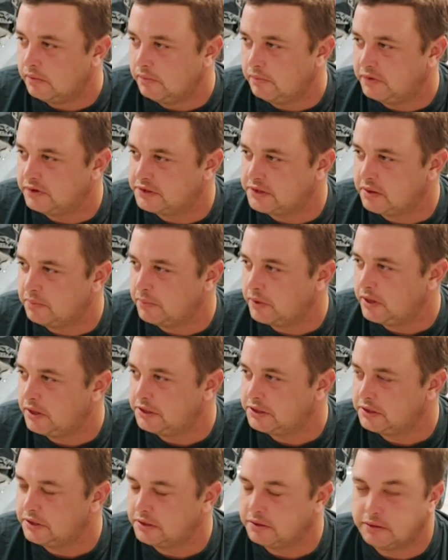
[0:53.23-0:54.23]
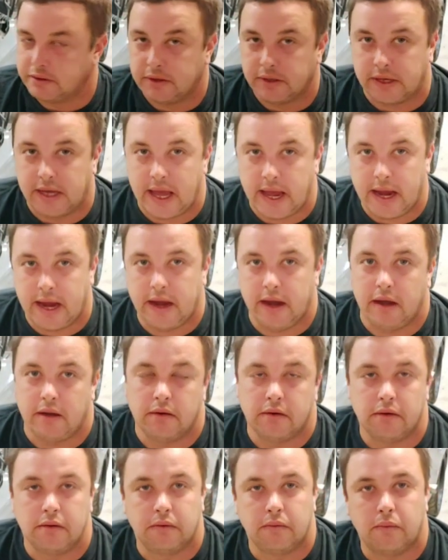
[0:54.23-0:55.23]
For some reason, the
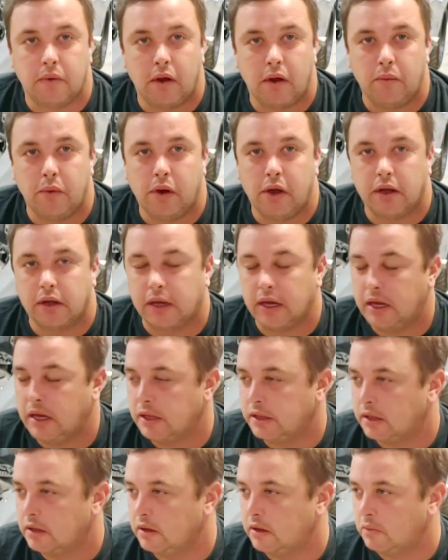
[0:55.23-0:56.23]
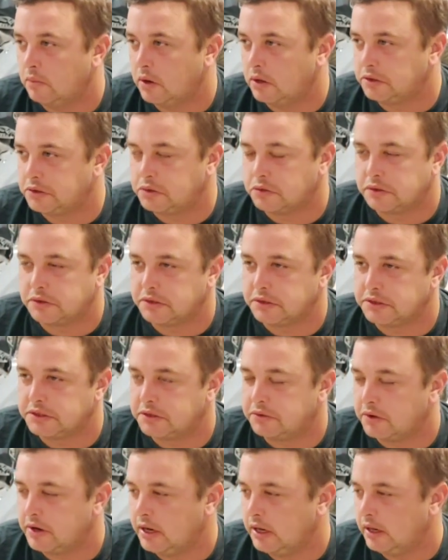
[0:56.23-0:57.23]
can won't work either. It won't talk to the
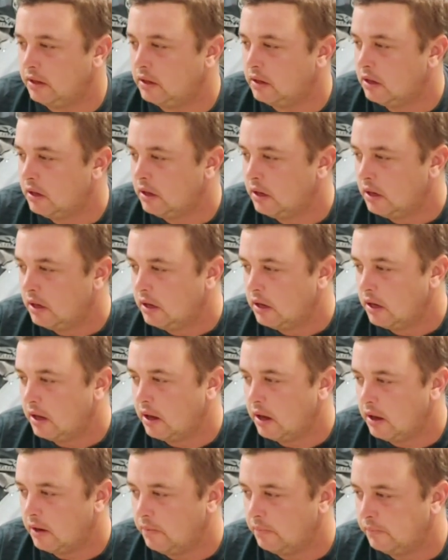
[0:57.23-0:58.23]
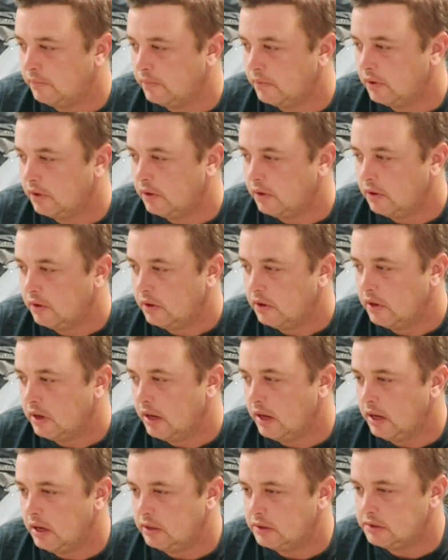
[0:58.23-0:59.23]
screen. And
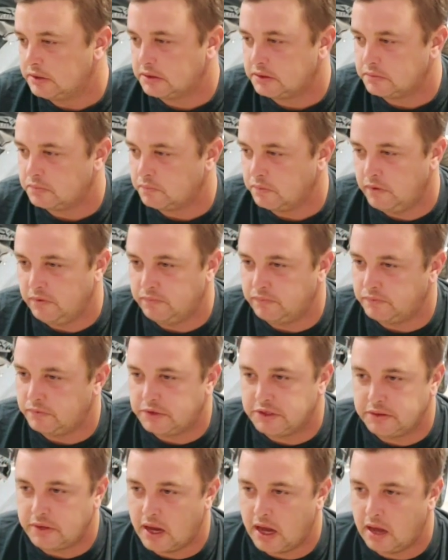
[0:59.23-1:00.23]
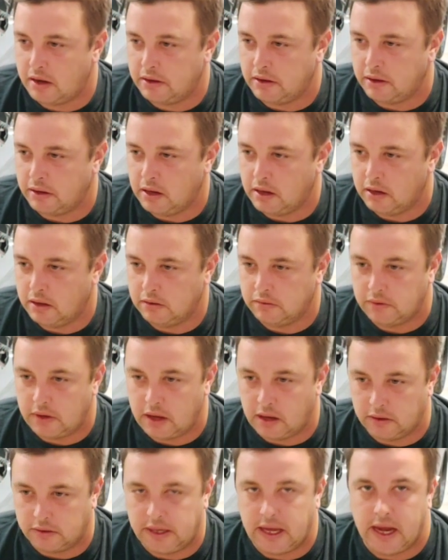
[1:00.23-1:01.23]
we've had
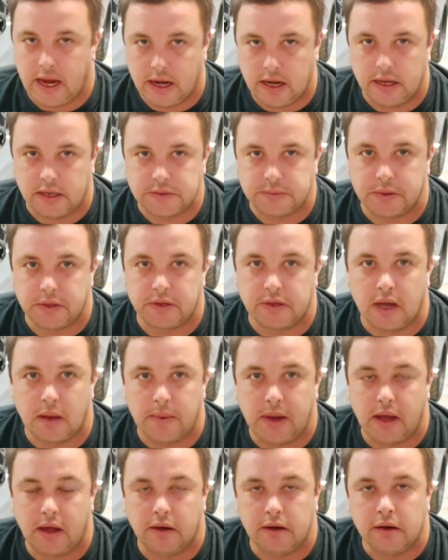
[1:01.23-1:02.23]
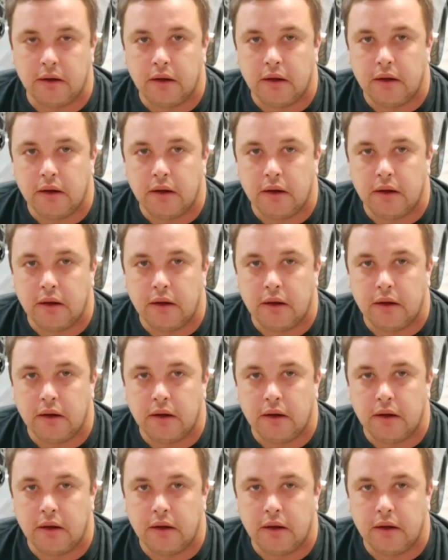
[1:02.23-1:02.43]
a can expert come out,